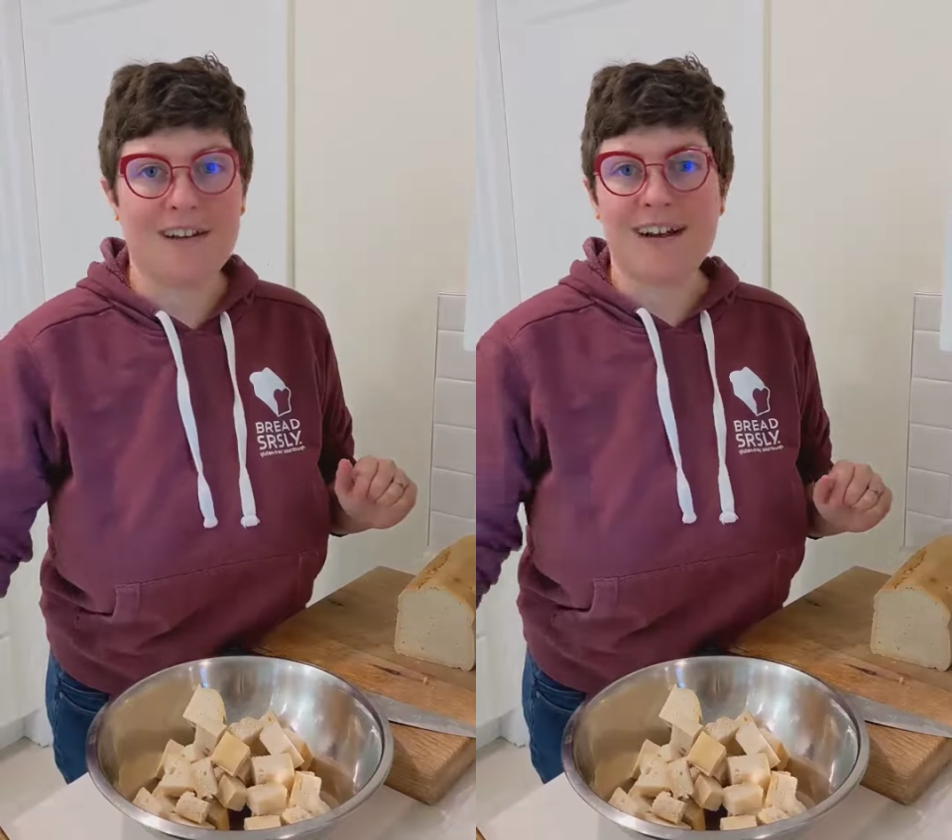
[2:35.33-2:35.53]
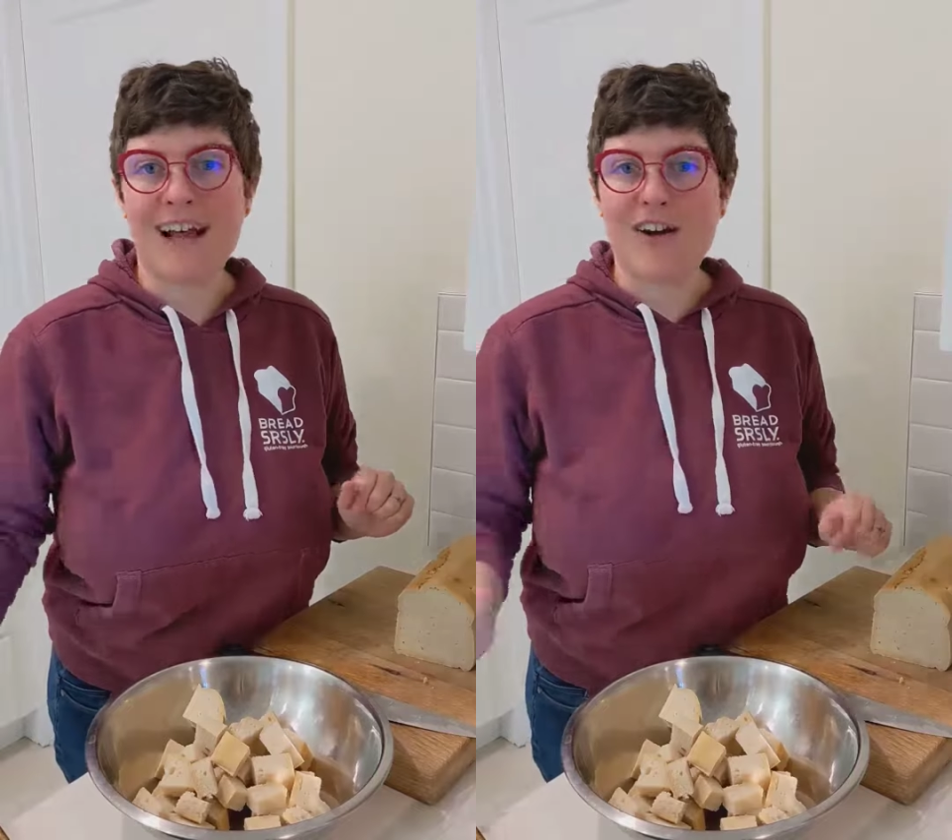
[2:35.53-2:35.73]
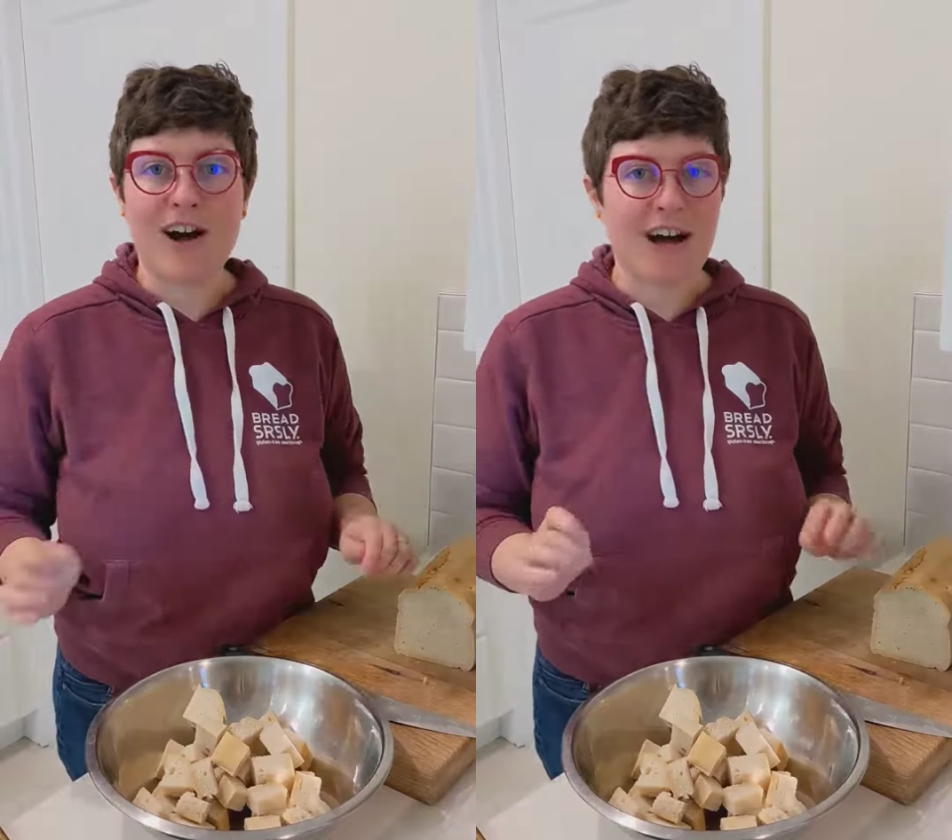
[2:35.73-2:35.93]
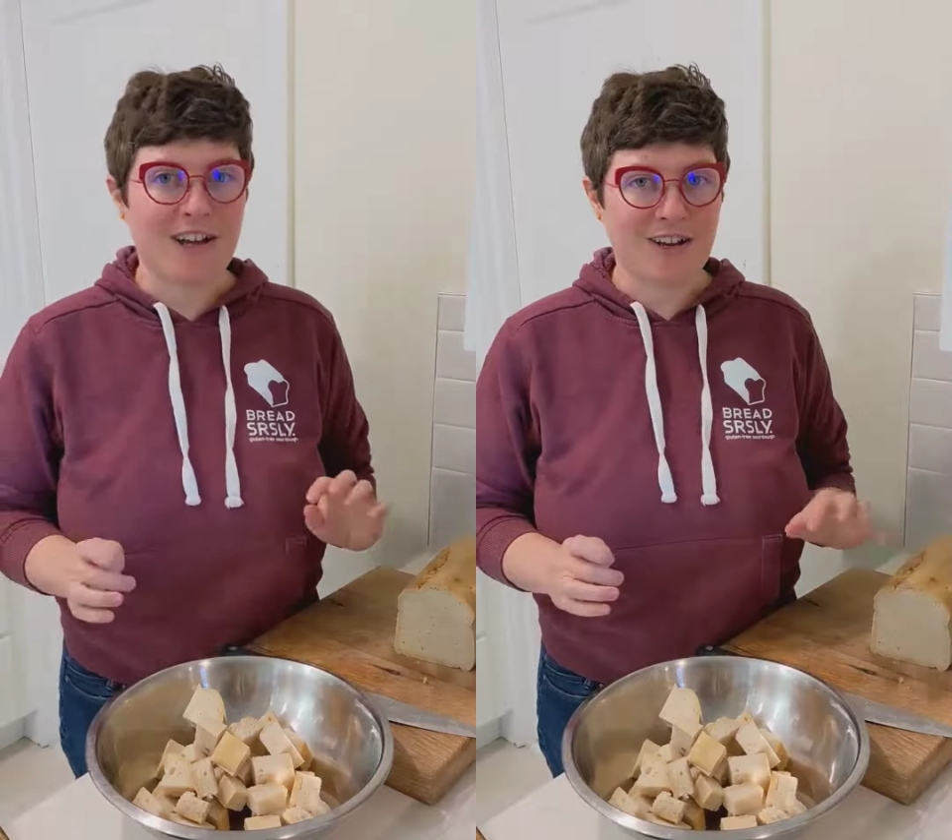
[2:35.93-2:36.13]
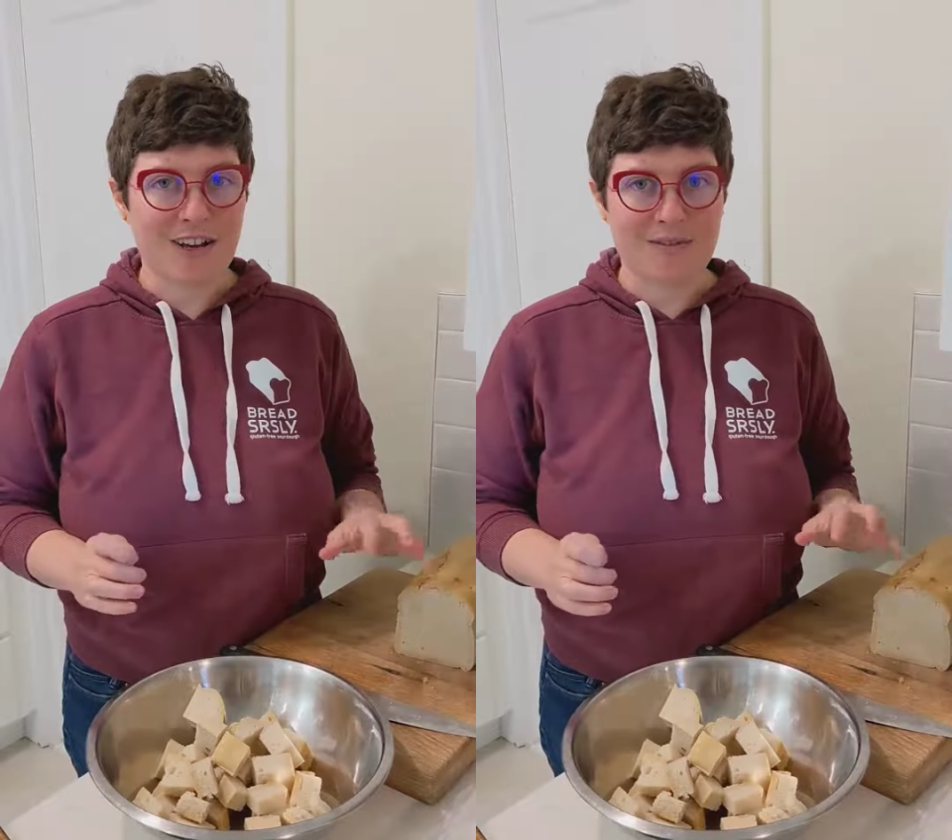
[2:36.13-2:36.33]
on how hot
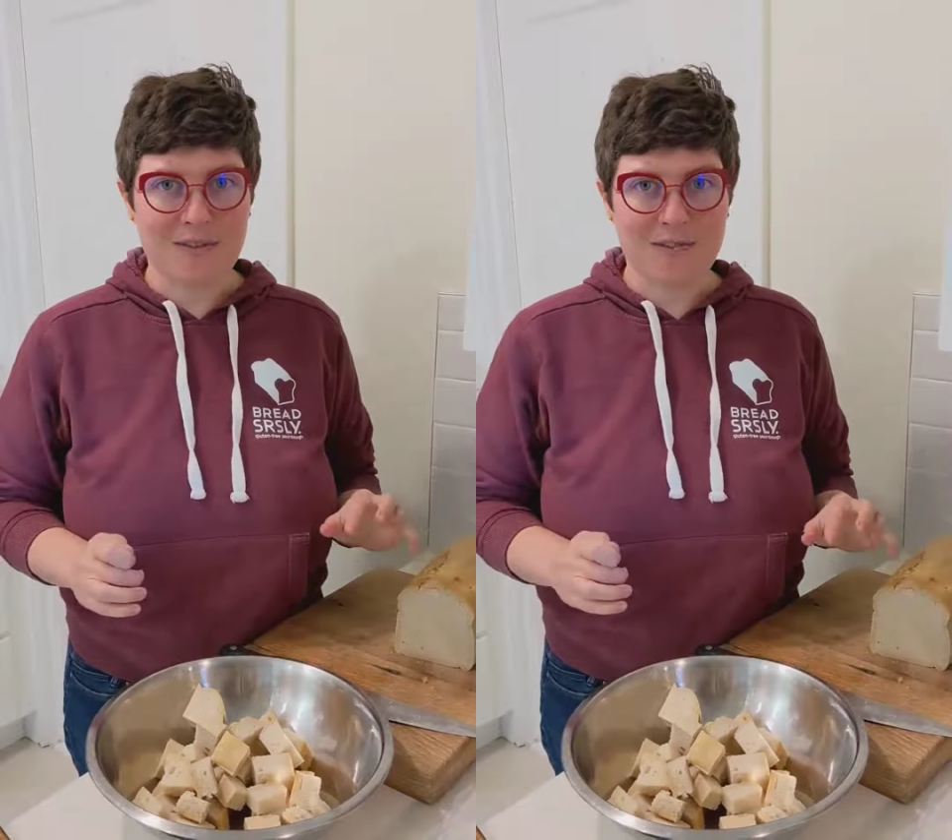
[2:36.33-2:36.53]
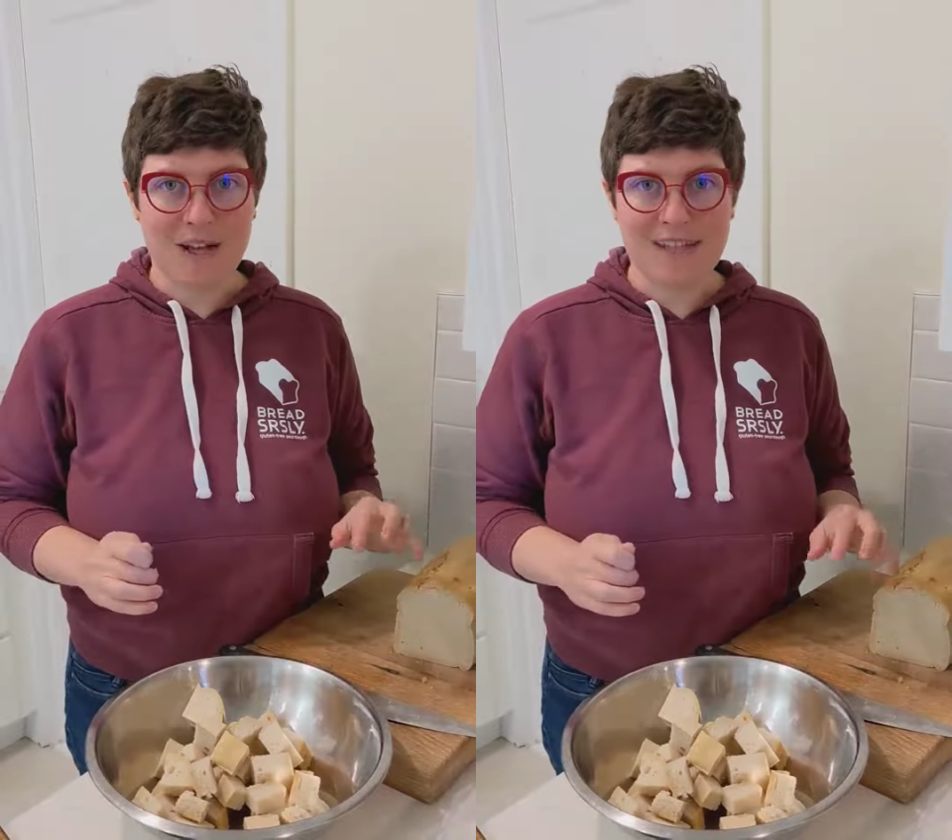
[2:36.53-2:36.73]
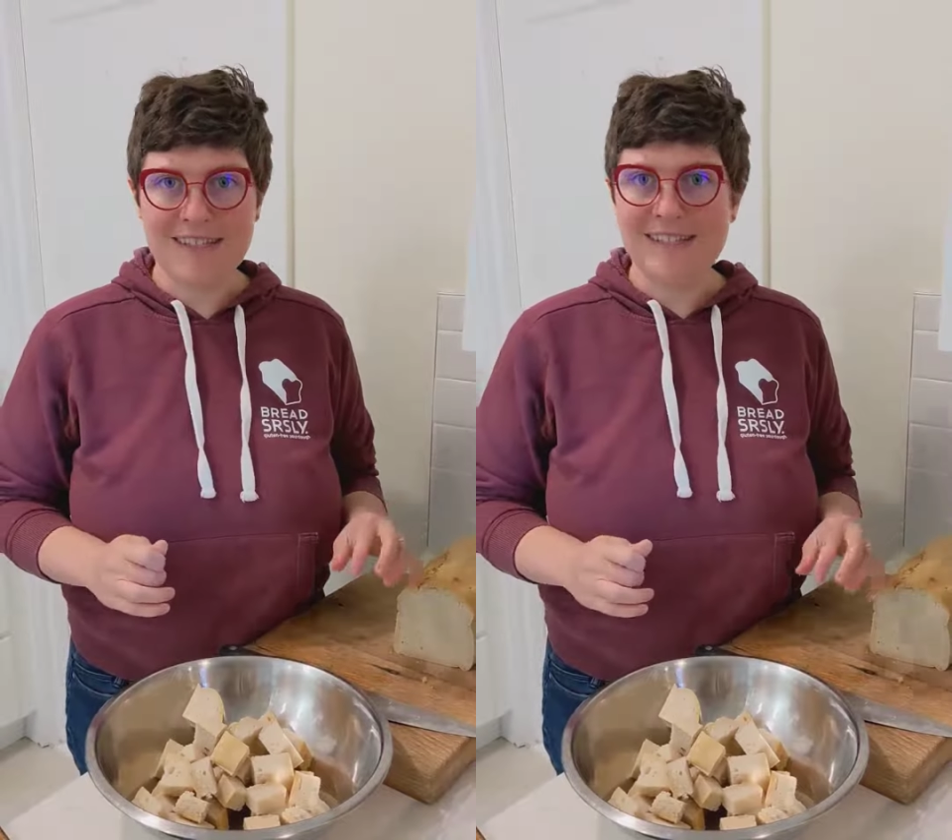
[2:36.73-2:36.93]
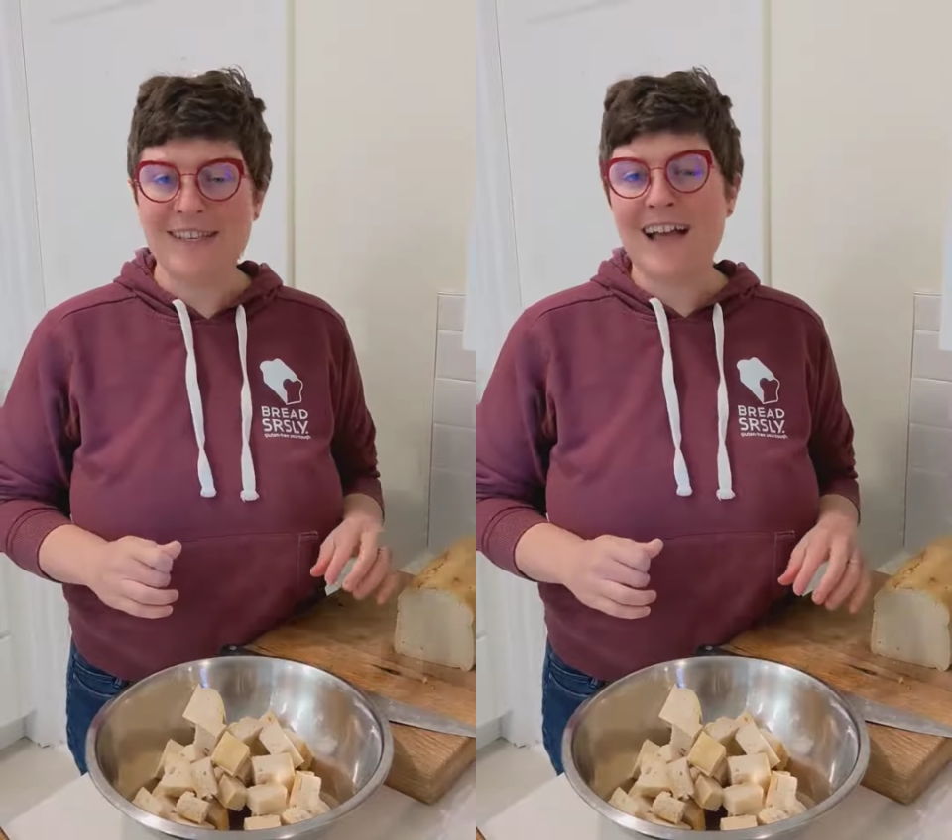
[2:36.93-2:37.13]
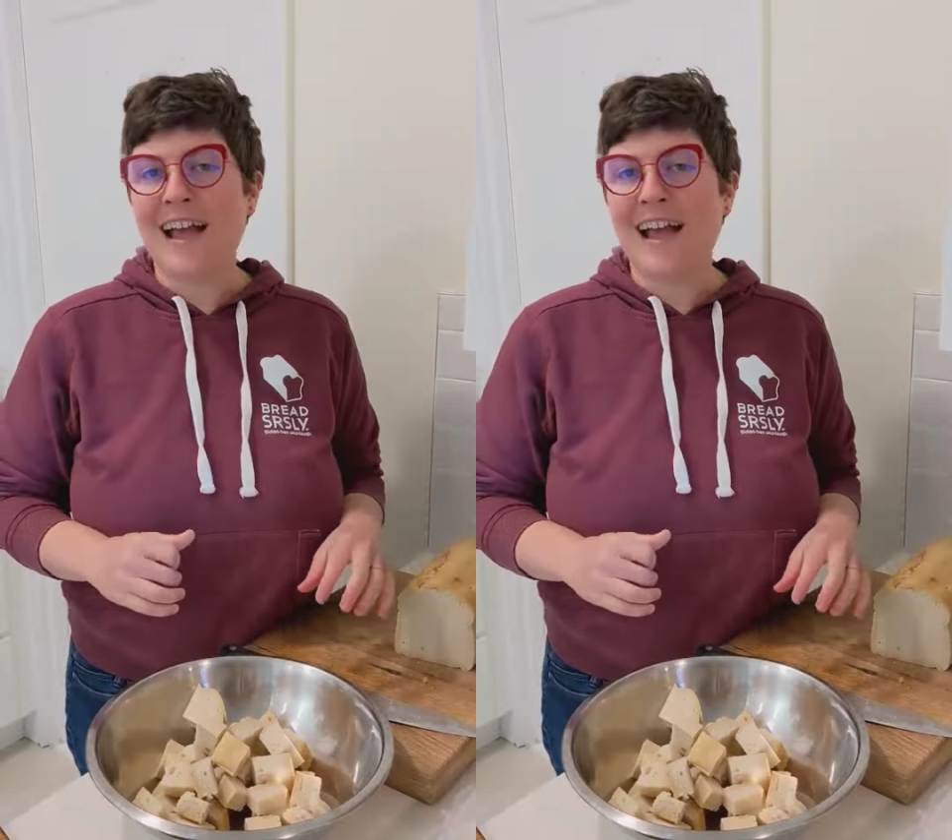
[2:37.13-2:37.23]
your oven runs